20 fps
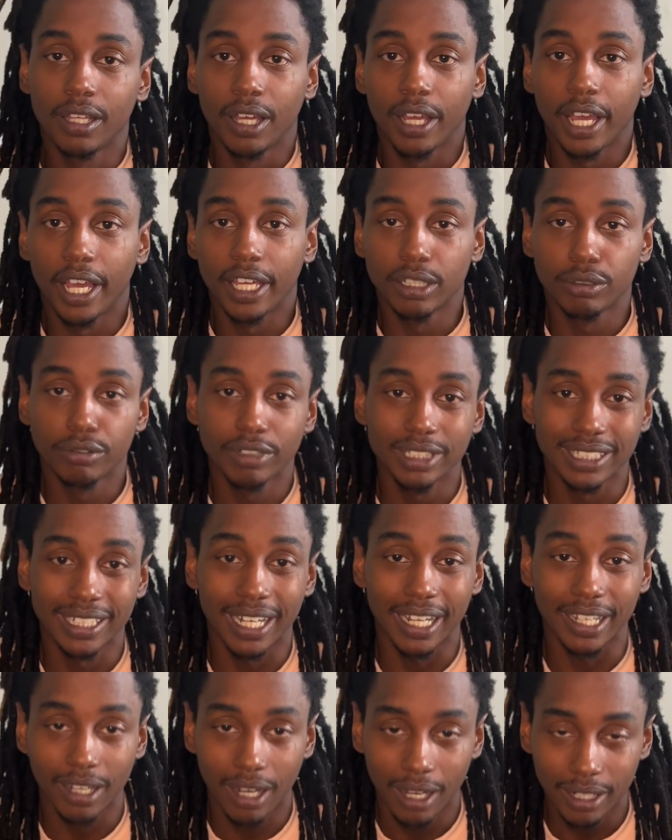And the reason I
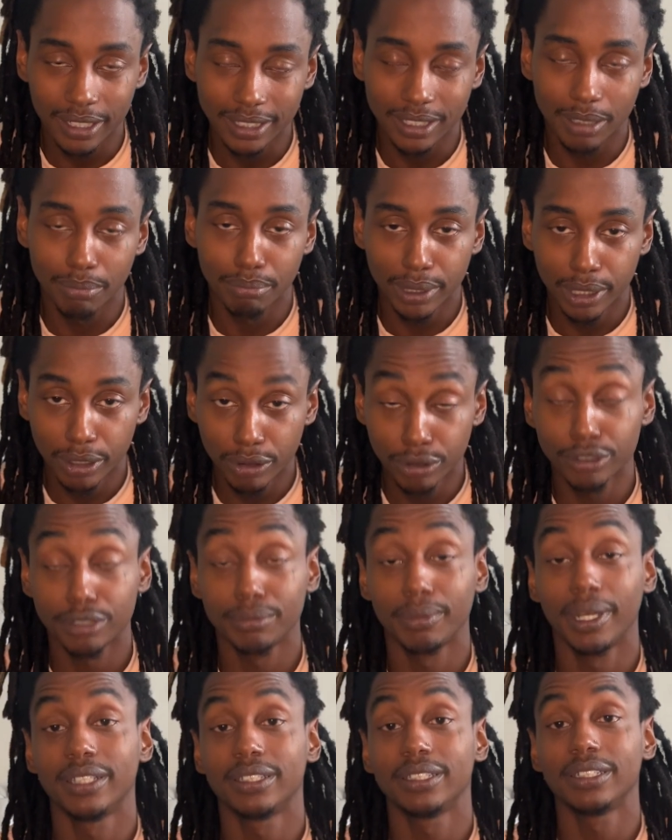call it the builder's
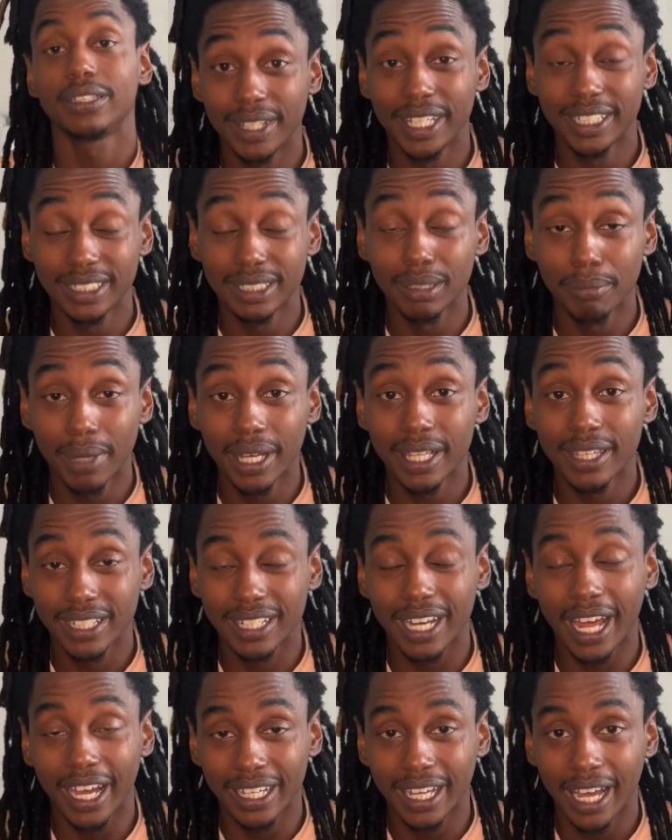method, it's a method
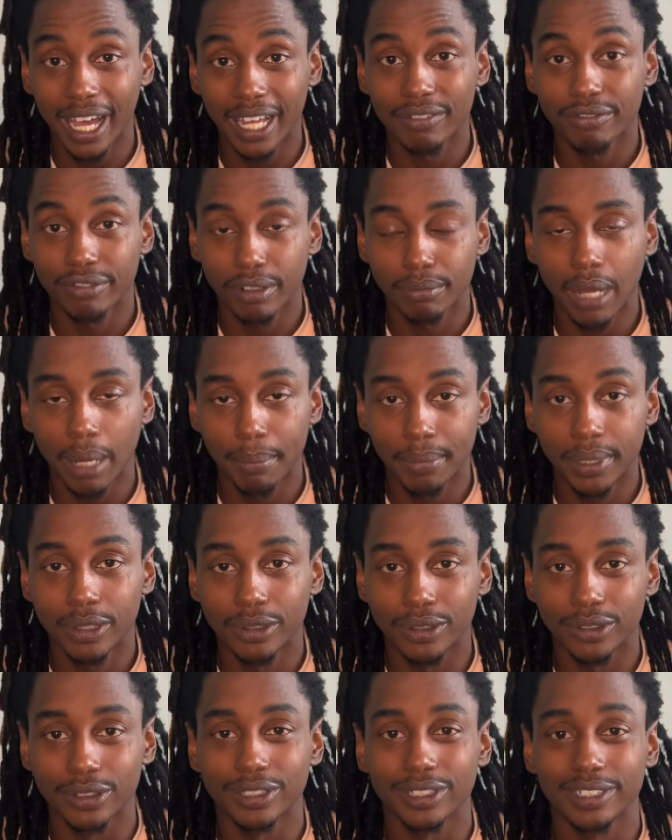I got from my
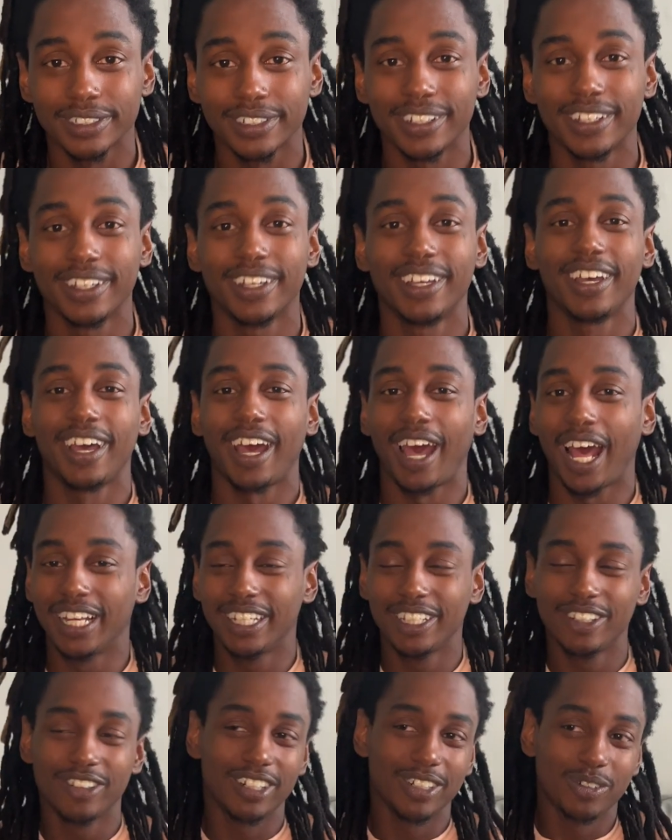builders. I
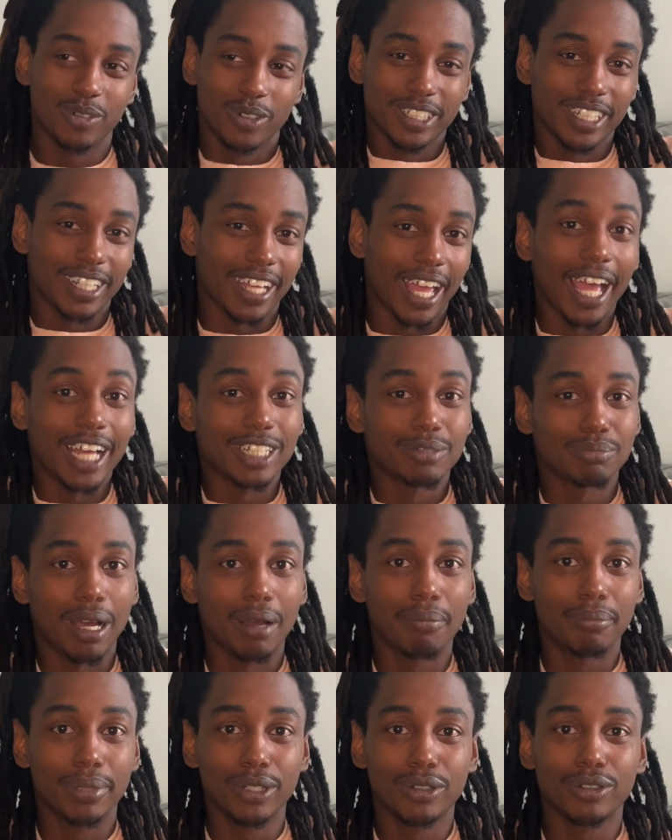literally went to ask my
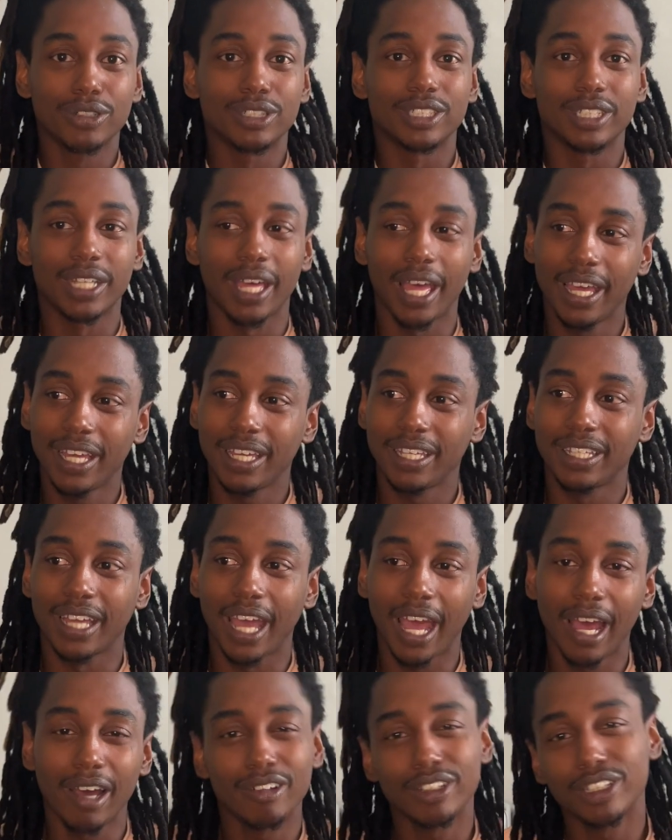builders, hey,
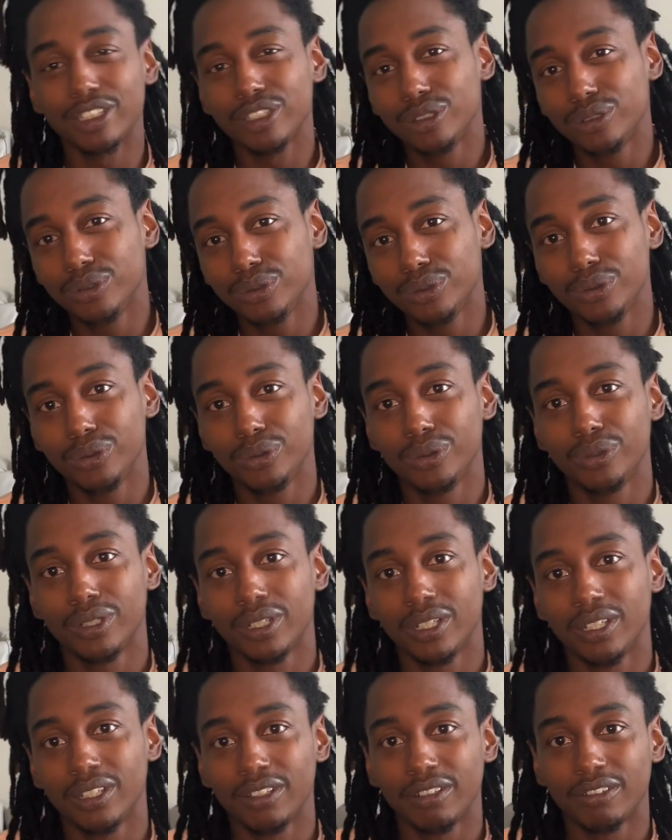how do you
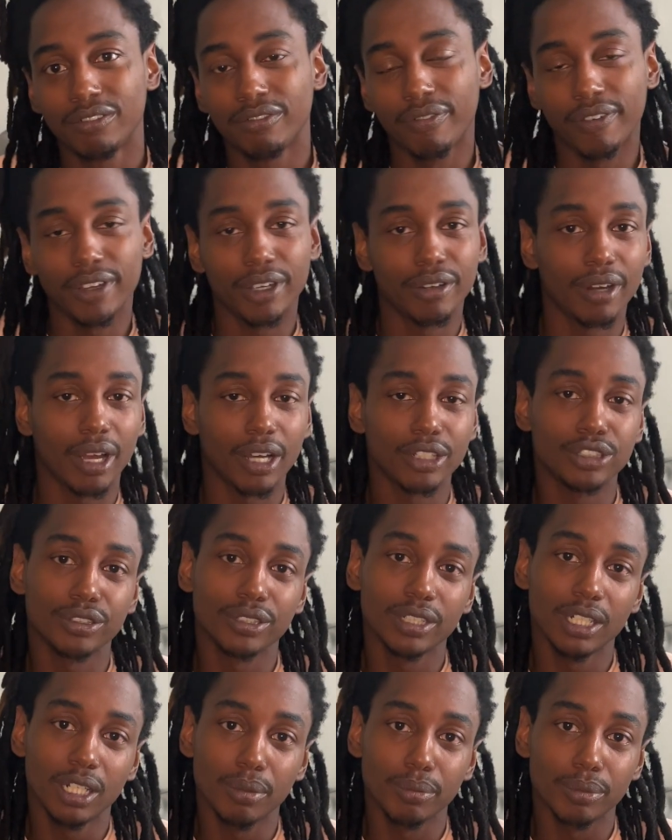figure out your
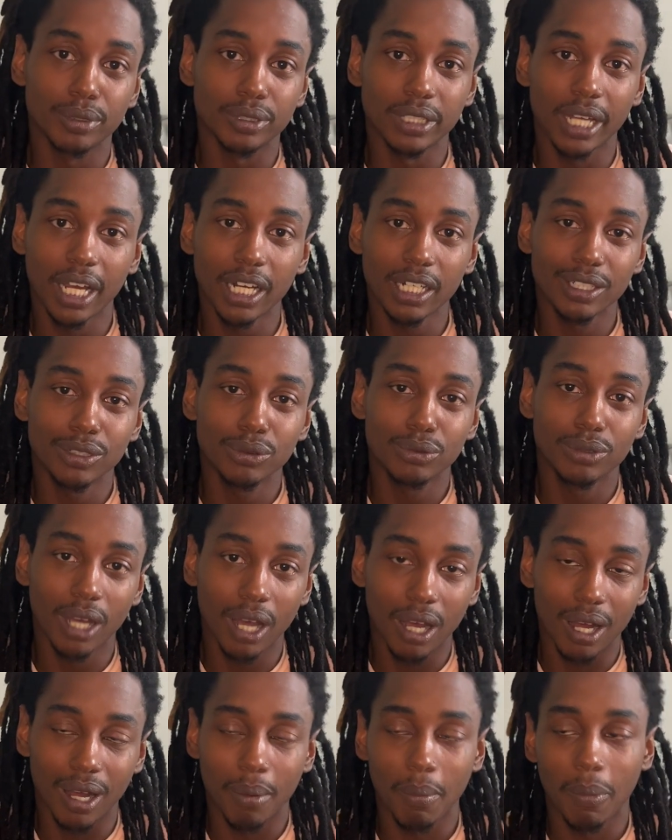numbers? How do you
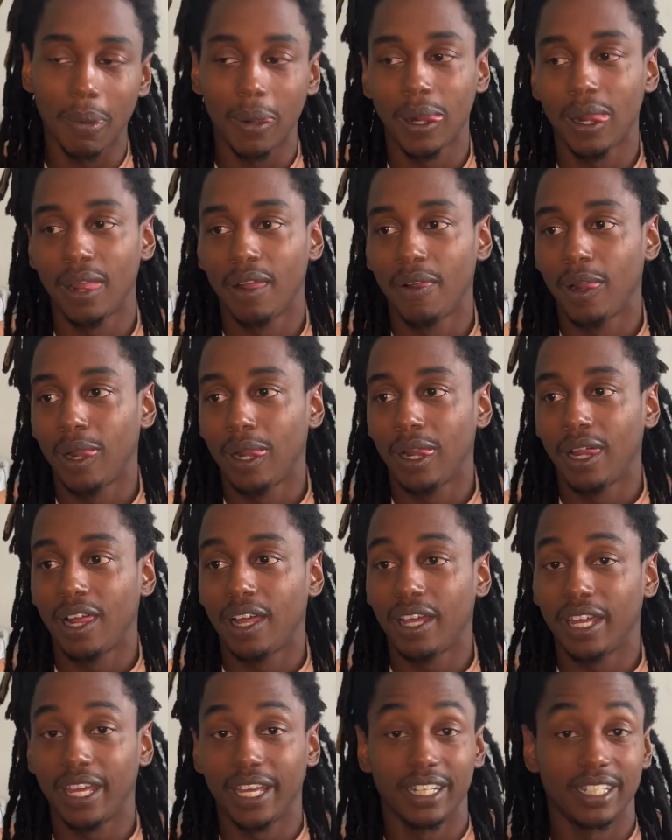comp?
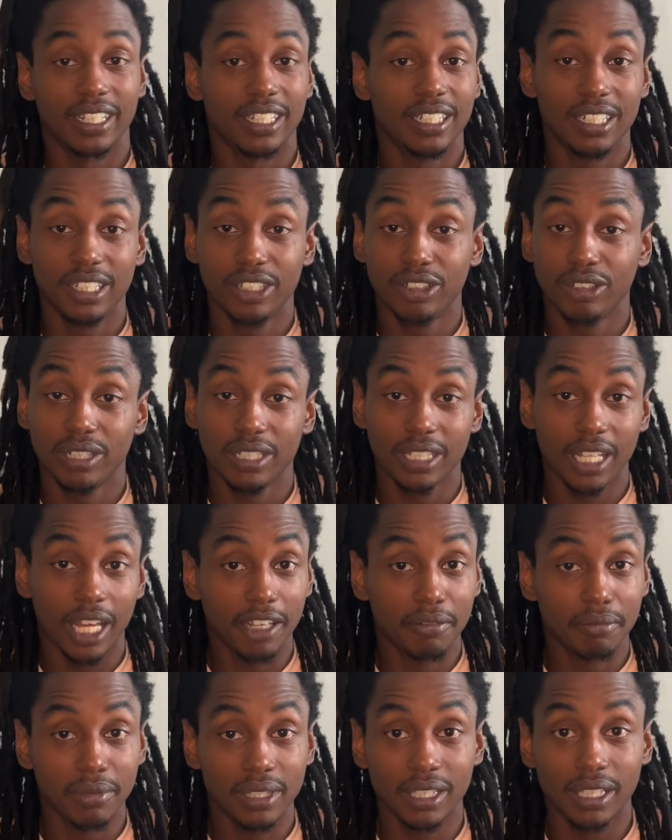And he literally gave
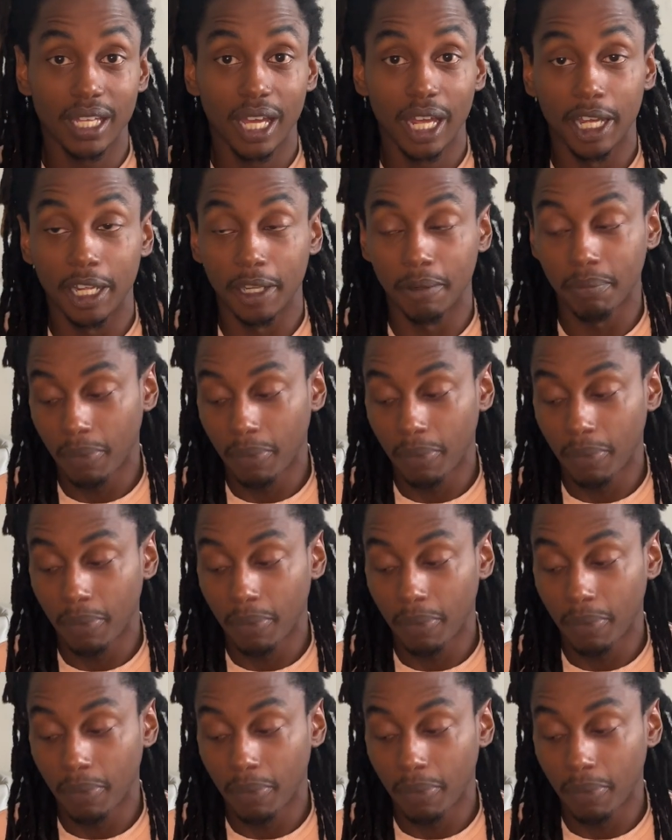me the game.